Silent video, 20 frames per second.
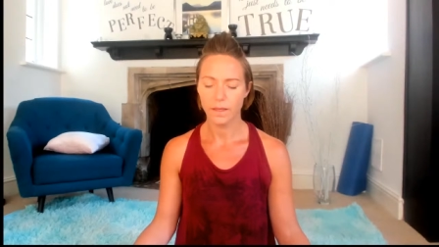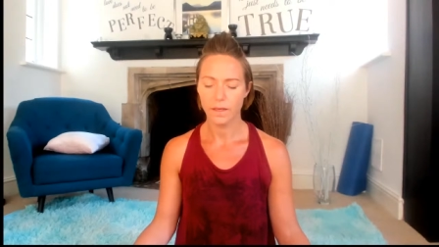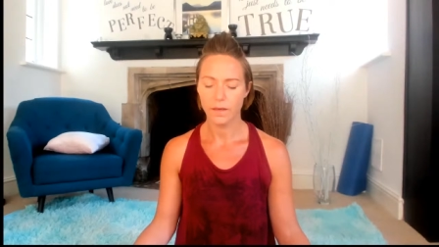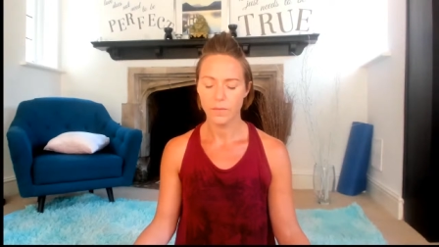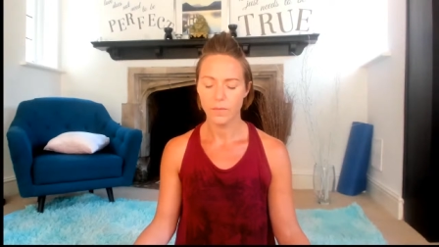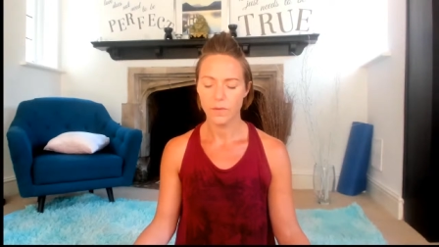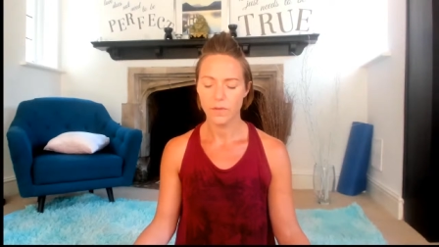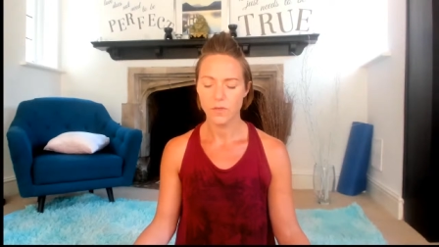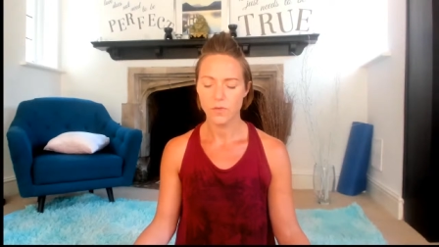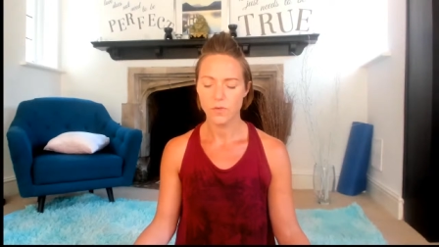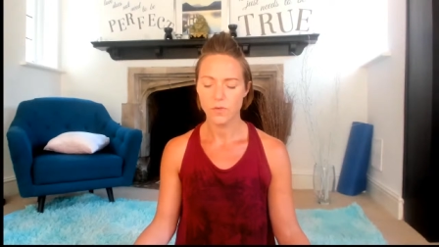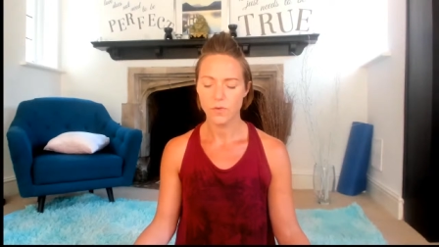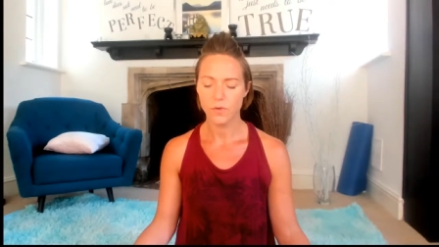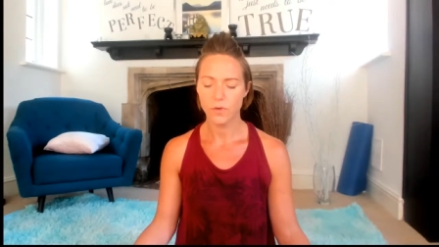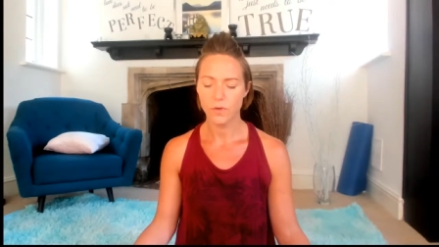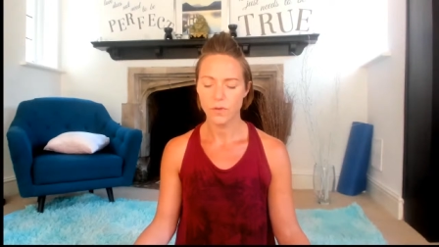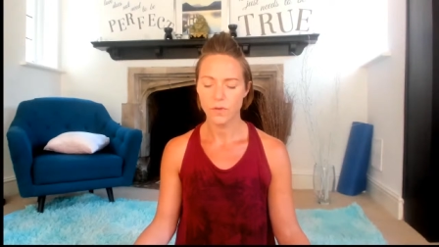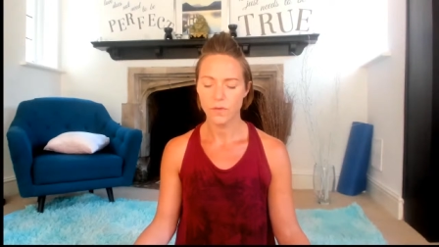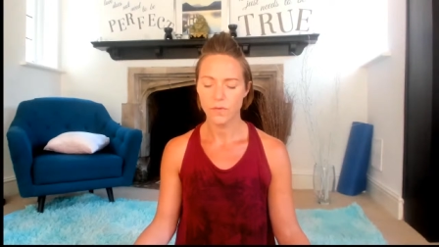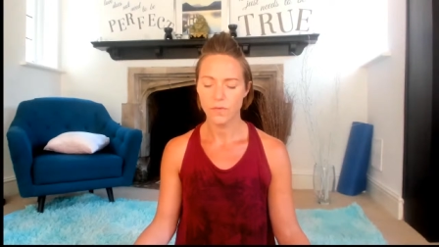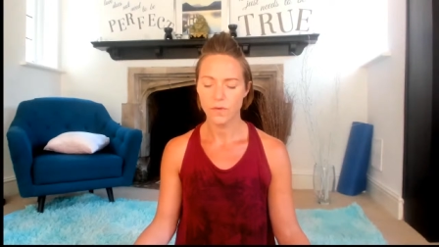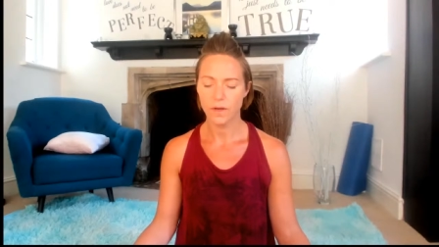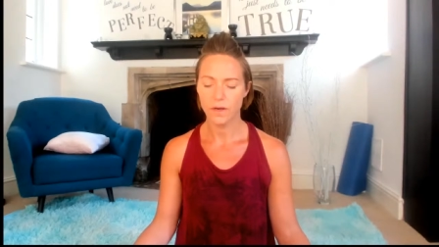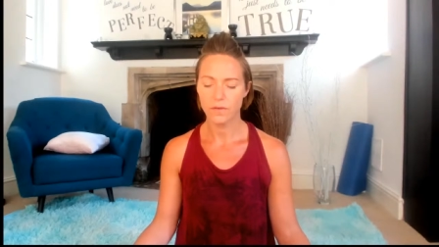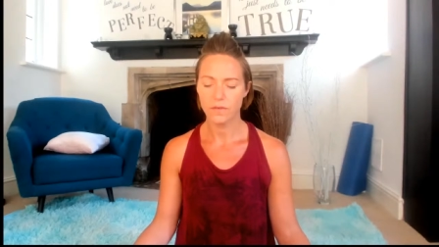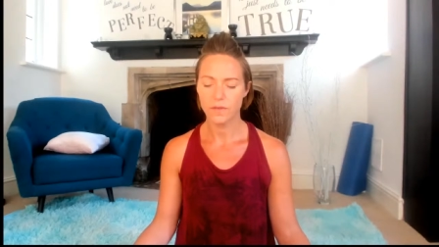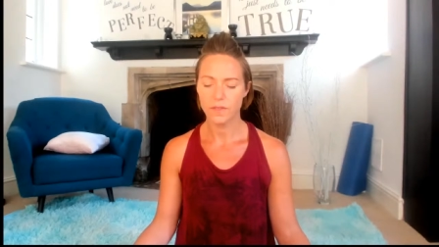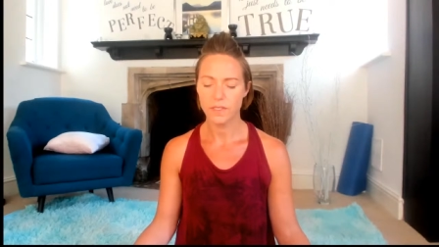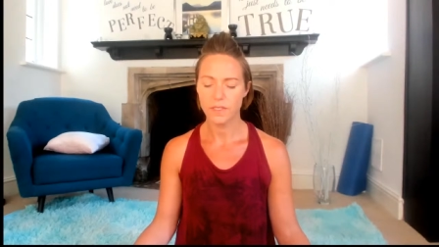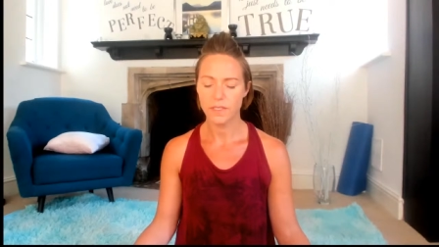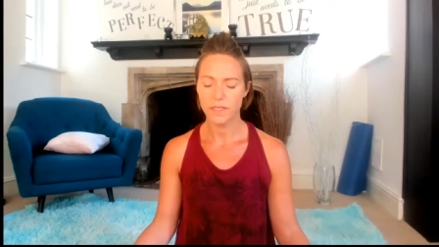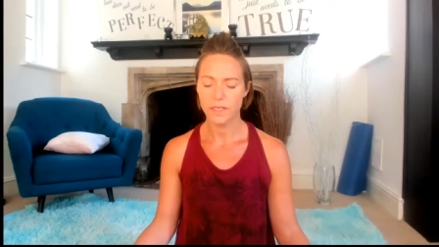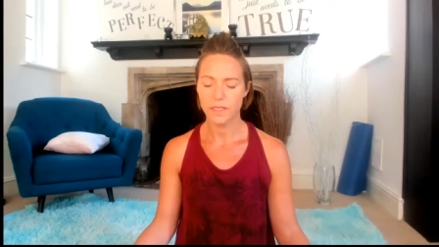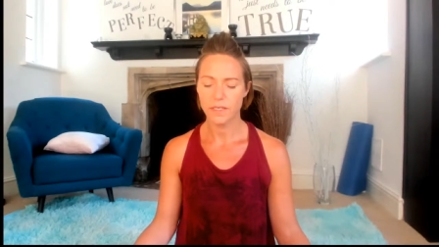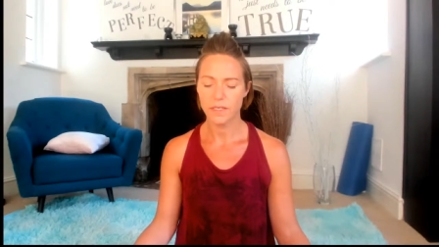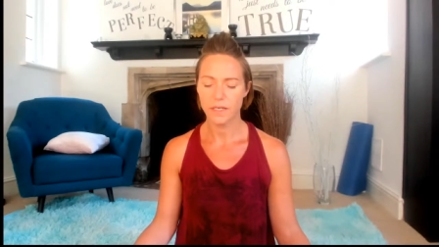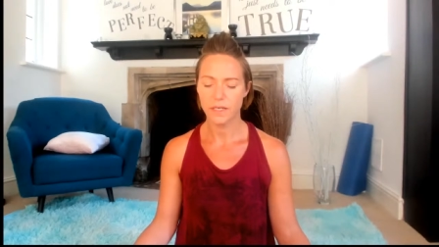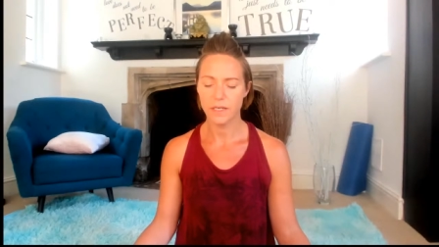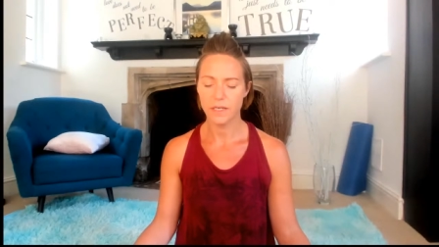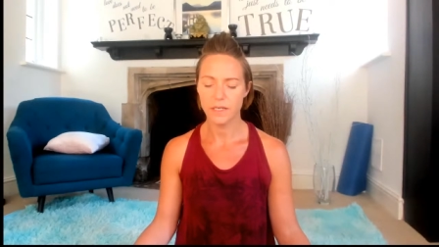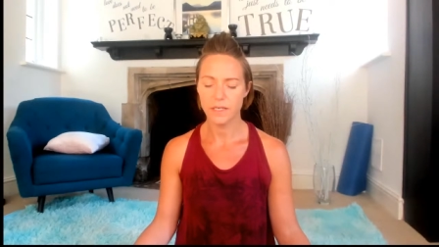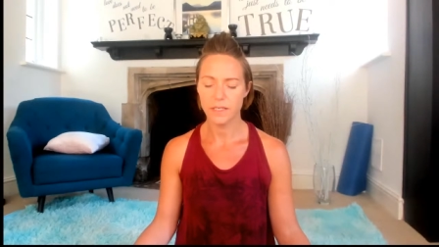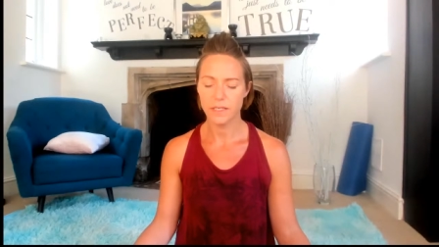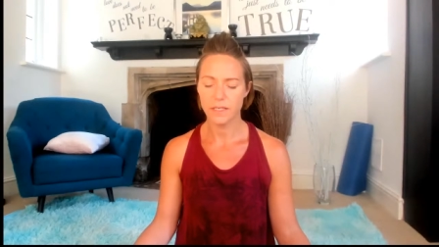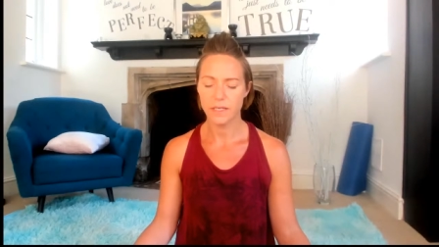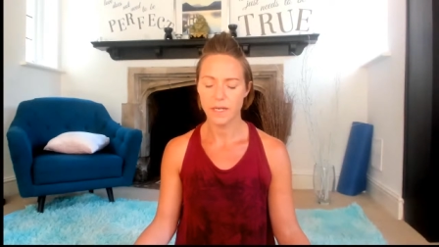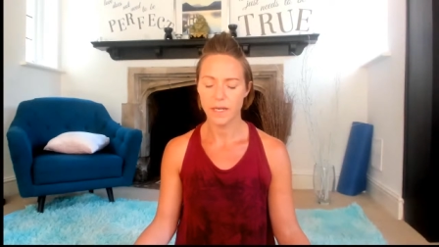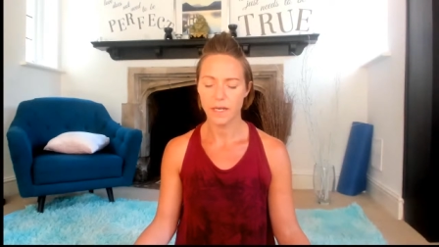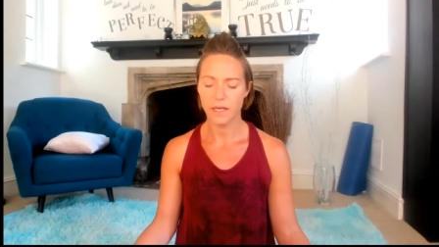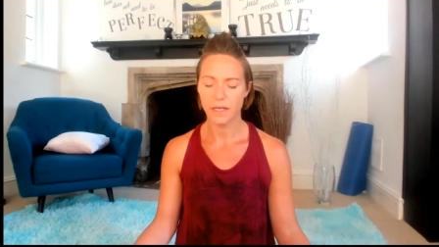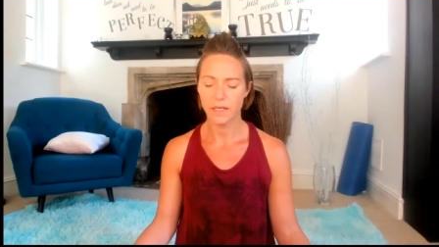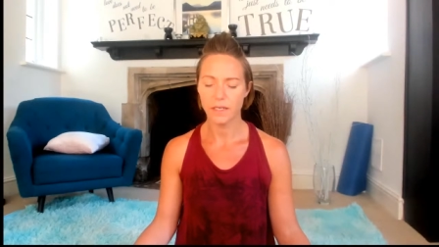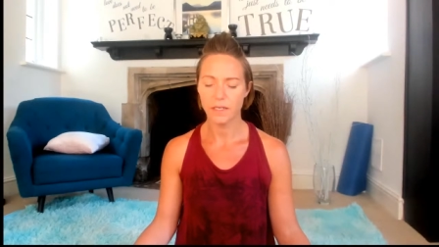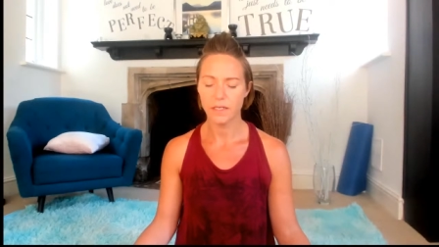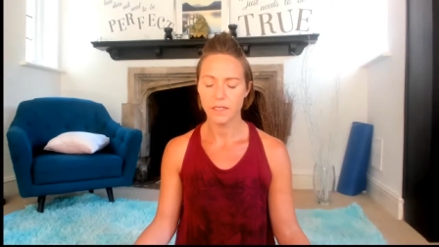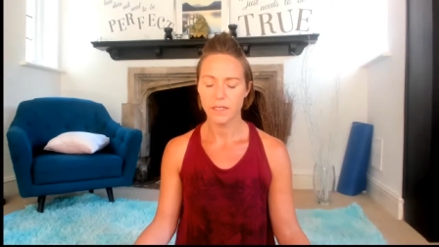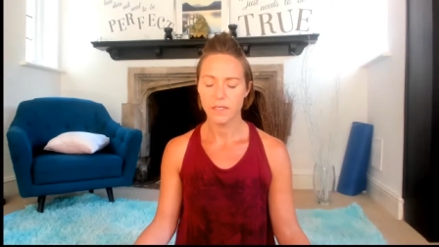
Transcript: But the truth of love is listening